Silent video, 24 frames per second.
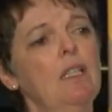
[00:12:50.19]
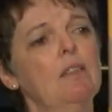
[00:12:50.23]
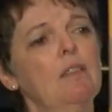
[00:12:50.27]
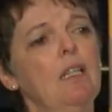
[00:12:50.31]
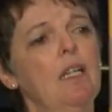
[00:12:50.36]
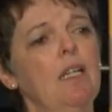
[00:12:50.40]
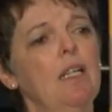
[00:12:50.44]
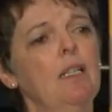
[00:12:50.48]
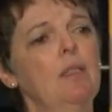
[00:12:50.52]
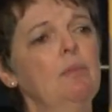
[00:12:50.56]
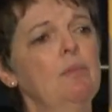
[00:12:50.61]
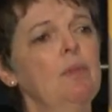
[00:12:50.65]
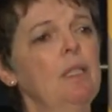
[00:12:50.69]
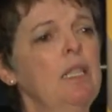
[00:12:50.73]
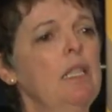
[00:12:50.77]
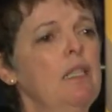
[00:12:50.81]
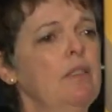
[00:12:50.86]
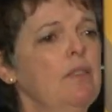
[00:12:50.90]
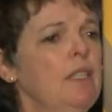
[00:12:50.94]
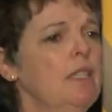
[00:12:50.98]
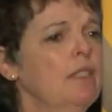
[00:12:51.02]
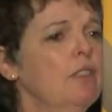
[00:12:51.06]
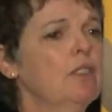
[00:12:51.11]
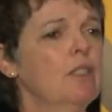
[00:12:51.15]
Um,
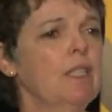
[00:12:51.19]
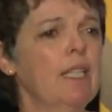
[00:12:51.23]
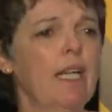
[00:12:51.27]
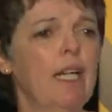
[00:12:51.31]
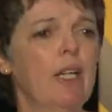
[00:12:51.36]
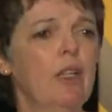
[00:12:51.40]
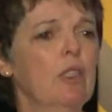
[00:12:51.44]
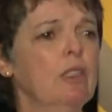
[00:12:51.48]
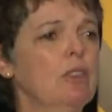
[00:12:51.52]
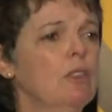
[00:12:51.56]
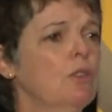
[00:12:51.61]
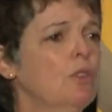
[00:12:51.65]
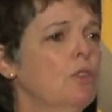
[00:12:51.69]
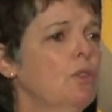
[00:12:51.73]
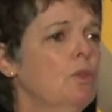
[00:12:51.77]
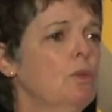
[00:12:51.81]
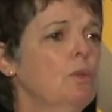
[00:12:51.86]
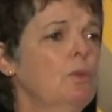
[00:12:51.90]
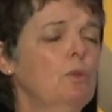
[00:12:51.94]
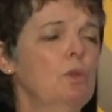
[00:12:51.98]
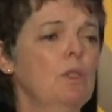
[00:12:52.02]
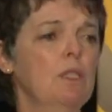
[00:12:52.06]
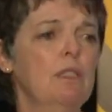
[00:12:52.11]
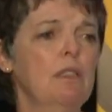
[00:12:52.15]
these are characters who
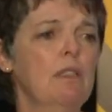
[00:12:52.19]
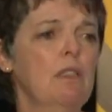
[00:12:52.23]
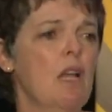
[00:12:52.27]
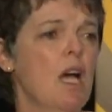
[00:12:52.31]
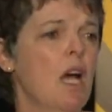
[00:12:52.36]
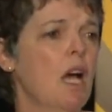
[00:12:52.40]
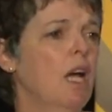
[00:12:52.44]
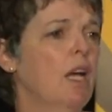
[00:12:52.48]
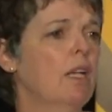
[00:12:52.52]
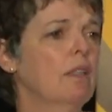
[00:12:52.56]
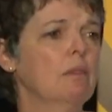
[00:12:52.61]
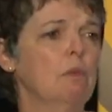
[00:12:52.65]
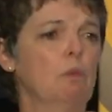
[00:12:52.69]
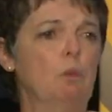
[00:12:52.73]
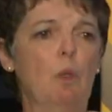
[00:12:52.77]
would not